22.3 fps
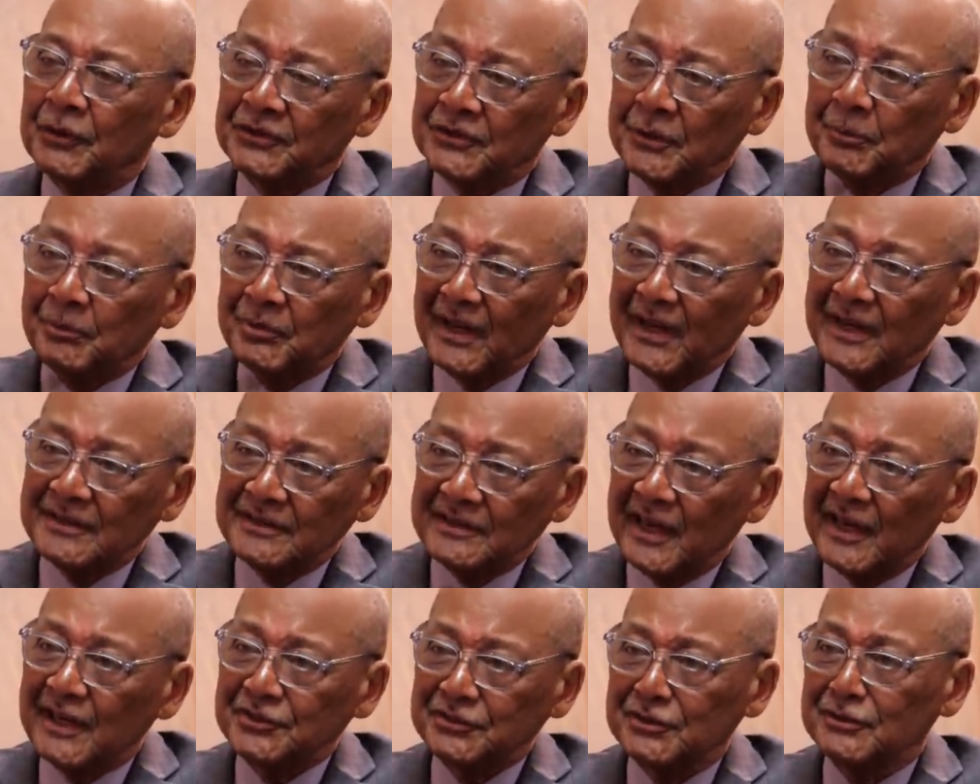But the
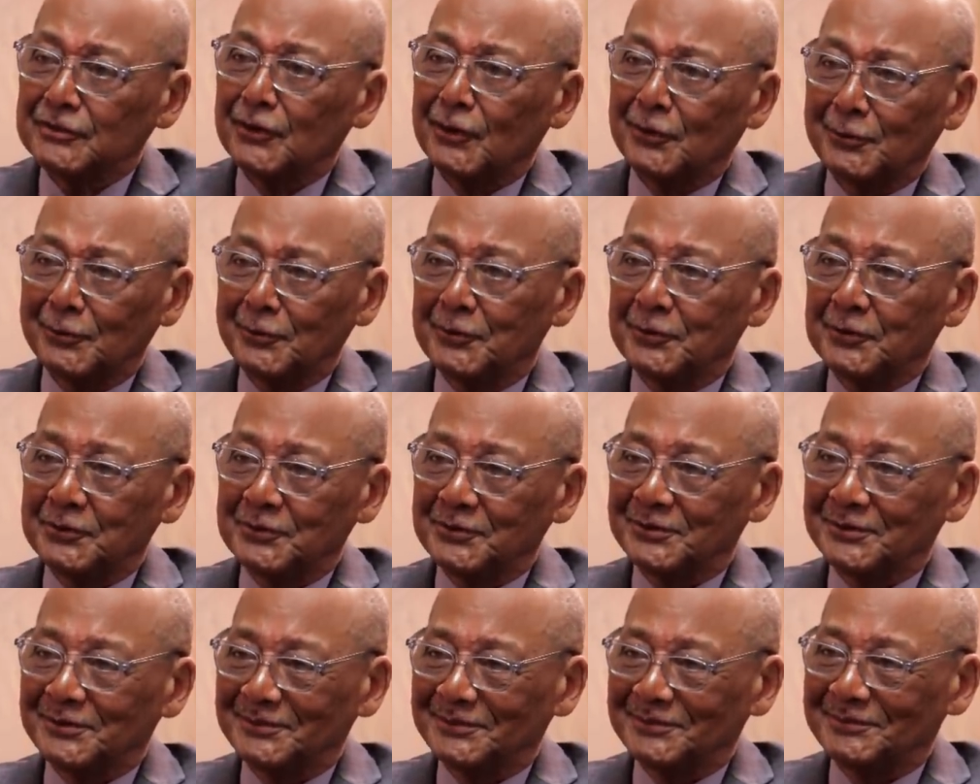plantation
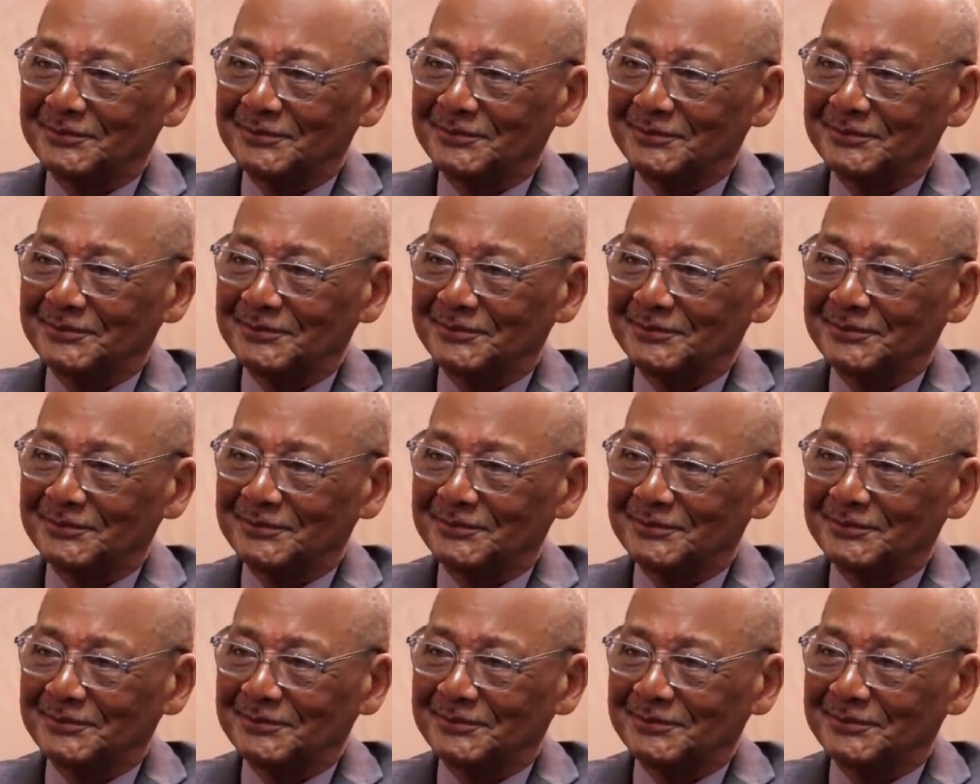owners.